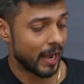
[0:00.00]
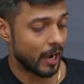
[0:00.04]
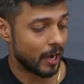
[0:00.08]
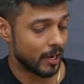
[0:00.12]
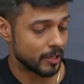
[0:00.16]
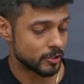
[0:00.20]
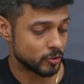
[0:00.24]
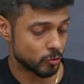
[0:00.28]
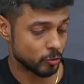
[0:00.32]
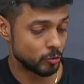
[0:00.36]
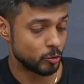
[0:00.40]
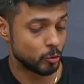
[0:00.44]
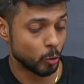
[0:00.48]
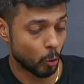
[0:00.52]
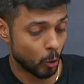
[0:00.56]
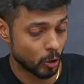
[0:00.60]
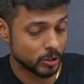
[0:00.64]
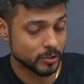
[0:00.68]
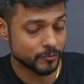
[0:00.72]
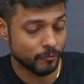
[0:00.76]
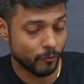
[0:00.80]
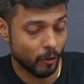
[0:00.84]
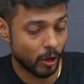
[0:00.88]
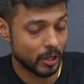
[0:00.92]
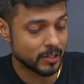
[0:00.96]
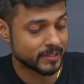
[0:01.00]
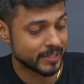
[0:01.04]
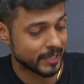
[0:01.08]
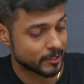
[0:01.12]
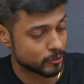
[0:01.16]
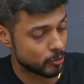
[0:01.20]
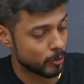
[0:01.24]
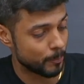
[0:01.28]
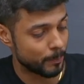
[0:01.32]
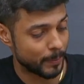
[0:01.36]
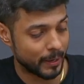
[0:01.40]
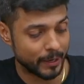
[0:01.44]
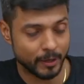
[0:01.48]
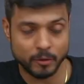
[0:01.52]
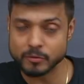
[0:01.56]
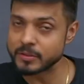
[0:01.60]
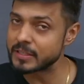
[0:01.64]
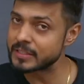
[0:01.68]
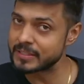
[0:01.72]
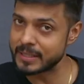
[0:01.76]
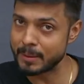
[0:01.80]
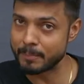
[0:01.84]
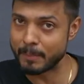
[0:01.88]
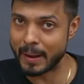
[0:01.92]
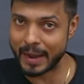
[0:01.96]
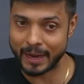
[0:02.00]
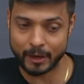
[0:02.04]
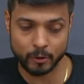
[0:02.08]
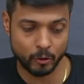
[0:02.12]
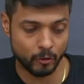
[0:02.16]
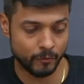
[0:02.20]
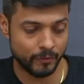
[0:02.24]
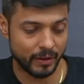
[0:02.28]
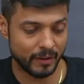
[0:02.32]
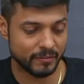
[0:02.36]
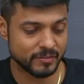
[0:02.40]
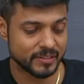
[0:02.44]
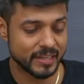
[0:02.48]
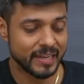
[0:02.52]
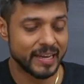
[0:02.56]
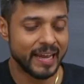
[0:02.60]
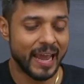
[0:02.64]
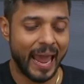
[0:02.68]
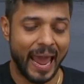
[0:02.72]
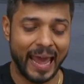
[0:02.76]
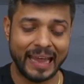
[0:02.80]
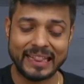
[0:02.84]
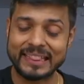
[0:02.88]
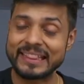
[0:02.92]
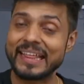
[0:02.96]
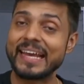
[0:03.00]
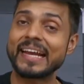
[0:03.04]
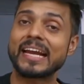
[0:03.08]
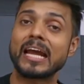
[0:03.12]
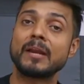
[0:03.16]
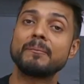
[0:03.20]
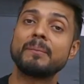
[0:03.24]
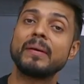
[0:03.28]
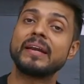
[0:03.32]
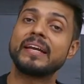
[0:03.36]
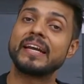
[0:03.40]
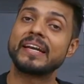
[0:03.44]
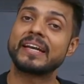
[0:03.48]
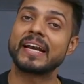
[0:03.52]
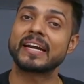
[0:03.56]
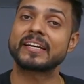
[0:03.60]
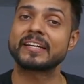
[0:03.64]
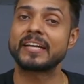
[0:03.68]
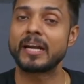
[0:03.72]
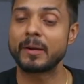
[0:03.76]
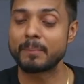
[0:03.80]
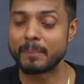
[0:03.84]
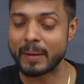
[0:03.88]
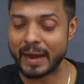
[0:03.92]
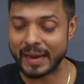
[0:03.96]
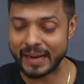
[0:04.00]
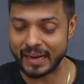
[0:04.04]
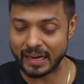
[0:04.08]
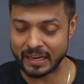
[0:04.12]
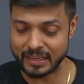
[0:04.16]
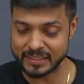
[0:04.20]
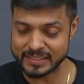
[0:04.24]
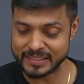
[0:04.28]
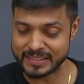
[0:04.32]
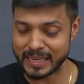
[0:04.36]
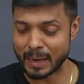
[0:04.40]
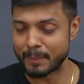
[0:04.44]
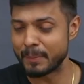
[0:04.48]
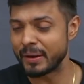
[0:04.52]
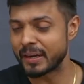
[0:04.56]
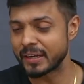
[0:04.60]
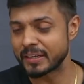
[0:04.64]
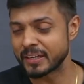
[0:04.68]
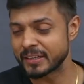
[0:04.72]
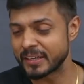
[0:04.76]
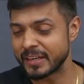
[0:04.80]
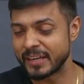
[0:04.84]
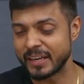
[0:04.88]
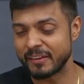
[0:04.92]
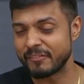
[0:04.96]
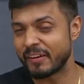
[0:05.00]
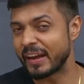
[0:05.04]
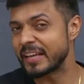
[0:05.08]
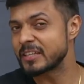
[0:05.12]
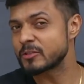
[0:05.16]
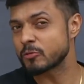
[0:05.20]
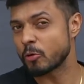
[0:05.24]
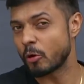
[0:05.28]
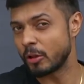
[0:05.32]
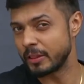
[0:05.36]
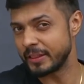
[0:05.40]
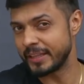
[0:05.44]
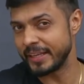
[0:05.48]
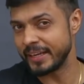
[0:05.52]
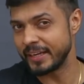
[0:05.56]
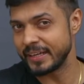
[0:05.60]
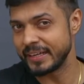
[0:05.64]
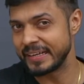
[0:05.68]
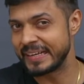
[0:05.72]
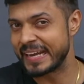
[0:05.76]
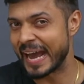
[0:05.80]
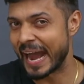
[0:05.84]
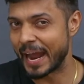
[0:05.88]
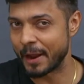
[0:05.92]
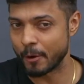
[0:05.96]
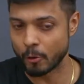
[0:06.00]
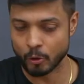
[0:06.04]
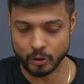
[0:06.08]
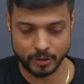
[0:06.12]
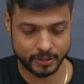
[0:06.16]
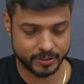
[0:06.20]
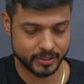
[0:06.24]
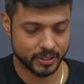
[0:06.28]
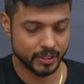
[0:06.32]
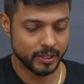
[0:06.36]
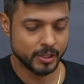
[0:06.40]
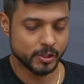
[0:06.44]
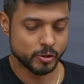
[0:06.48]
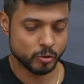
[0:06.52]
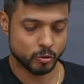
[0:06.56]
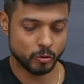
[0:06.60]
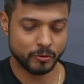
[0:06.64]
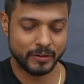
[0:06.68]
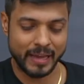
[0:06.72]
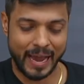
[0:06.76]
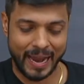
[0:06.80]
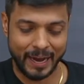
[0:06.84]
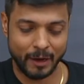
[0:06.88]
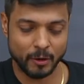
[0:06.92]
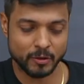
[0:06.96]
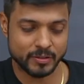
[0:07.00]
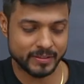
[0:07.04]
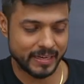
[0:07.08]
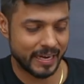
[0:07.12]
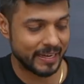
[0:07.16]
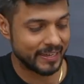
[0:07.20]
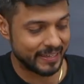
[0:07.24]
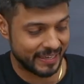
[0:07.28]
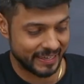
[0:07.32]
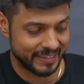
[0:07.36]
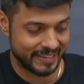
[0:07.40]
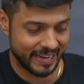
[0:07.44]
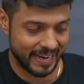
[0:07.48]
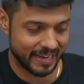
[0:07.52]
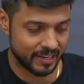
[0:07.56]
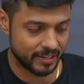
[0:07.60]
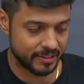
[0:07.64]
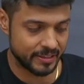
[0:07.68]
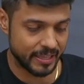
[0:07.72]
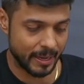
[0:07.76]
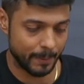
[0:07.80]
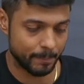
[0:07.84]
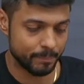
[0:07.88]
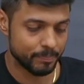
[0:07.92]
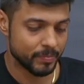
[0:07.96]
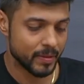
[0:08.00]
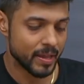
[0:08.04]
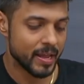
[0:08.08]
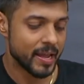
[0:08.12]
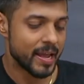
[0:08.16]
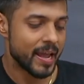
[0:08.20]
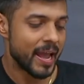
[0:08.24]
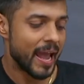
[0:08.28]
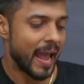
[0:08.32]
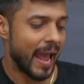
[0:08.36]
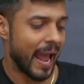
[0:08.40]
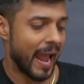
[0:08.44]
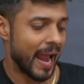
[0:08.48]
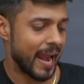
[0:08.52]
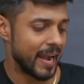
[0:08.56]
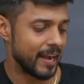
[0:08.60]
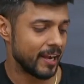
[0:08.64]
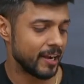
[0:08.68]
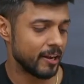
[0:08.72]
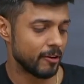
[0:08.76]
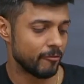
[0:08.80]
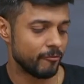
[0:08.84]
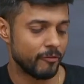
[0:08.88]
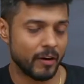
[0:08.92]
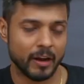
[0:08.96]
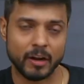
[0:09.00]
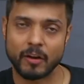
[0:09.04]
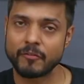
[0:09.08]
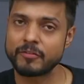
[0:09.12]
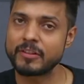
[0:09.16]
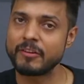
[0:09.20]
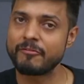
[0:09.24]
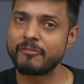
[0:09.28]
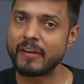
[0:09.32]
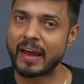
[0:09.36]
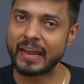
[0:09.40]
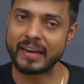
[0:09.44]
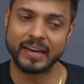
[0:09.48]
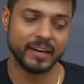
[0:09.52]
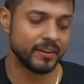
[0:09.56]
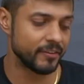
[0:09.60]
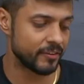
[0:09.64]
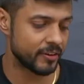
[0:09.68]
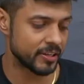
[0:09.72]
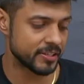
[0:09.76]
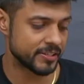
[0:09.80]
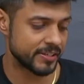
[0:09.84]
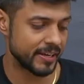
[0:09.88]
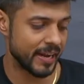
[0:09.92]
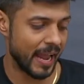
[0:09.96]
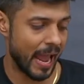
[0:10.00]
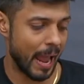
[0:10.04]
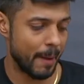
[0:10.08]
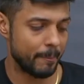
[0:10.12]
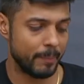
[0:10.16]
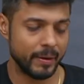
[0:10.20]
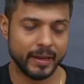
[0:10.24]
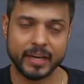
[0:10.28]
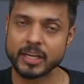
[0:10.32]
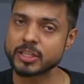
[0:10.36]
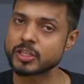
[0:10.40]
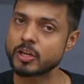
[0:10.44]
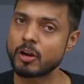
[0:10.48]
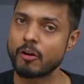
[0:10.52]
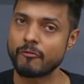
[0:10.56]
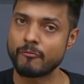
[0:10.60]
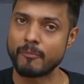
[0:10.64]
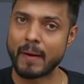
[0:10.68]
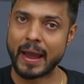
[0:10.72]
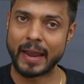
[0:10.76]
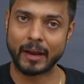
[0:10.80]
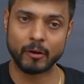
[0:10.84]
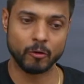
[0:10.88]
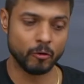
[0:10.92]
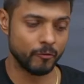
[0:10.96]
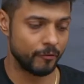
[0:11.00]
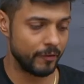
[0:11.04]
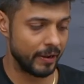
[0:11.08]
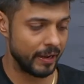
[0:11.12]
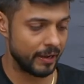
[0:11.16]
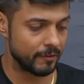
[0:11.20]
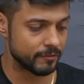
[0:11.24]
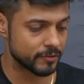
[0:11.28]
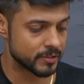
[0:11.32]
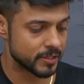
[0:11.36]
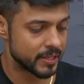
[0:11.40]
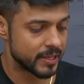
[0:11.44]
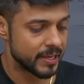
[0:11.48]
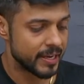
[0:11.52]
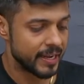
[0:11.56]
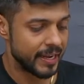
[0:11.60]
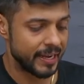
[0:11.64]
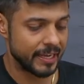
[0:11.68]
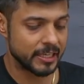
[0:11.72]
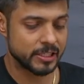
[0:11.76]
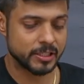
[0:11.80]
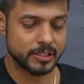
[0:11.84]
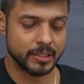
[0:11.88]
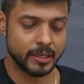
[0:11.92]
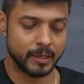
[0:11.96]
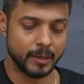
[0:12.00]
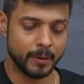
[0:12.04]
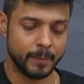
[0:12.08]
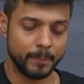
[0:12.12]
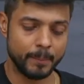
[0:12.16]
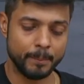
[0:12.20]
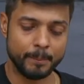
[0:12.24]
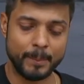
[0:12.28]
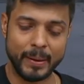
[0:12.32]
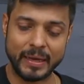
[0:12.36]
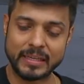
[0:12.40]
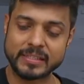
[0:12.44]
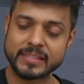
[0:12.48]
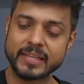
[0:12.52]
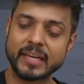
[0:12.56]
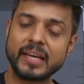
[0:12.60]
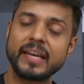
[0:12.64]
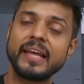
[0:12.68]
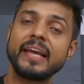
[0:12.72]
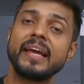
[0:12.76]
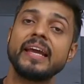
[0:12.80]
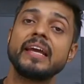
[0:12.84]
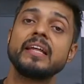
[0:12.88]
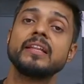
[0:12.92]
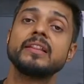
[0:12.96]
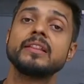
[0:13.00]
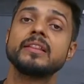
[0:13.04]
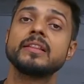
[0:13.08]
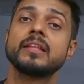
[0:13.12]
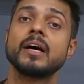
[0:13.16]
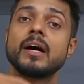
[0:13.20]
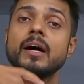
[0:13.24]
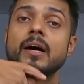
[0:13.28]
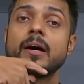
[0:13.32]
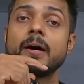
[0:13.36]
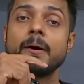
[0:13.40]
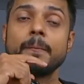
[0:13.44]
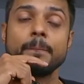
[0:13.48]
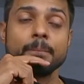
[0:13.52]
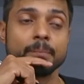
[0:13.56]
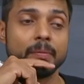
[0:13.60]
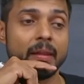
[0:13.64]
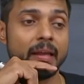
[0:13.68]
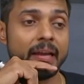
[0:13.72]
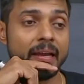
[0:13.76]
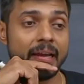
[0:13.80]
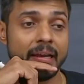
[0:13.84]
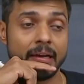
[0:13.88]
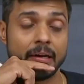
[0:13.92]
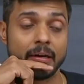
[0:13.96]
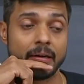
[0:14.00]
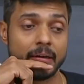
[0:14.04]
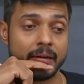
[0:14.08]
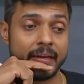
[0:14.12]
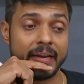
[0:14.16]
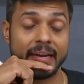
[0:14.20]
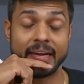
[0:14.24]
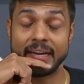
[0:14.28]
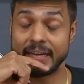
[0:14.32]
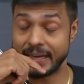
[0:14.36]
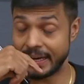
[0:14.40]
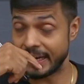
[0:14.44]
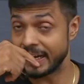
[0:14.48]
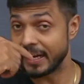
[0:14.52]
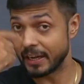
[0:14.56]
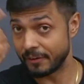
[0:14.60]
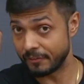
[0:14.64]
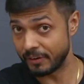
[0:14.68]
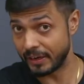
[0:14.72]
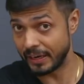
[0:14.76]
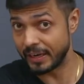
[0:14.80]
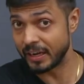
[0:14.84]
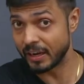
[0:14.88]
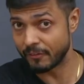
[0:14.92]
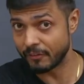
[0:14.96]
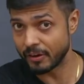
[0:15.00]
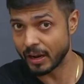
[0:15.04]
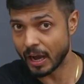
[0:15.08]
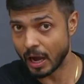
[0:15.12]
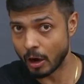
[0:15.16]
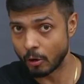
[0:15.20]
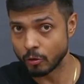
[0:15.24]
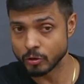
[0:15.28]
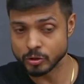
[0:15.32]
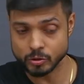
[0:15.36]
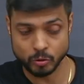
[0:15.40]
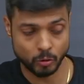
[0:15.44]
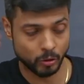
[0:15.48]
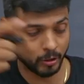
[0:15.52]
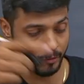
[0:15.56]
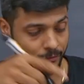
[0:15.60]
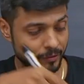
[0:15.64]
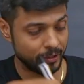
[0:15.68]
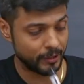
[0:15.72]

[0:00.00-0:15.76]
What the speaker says: So those walls actually produces the microwaves, and they can be detected by a semiconductor device called the diodes. So diodes can detect them. And one of the very interesting application of microwaves is basically in the in our household we